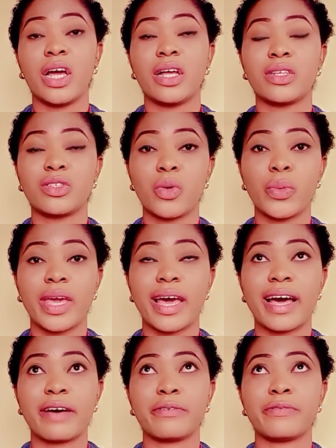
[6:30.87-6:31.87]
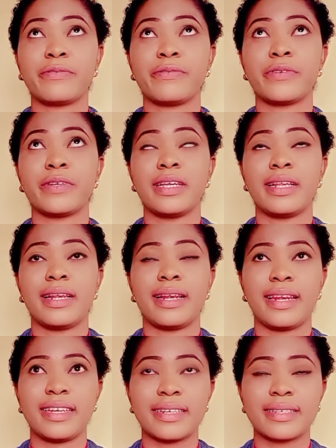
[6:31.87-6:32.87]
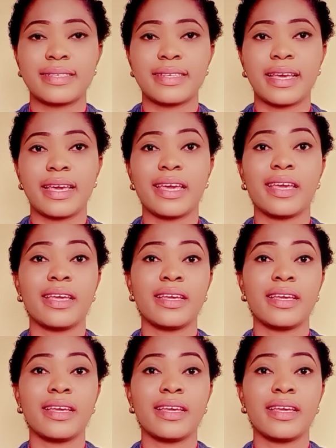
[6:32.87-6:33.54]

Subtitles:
So we have, let us say,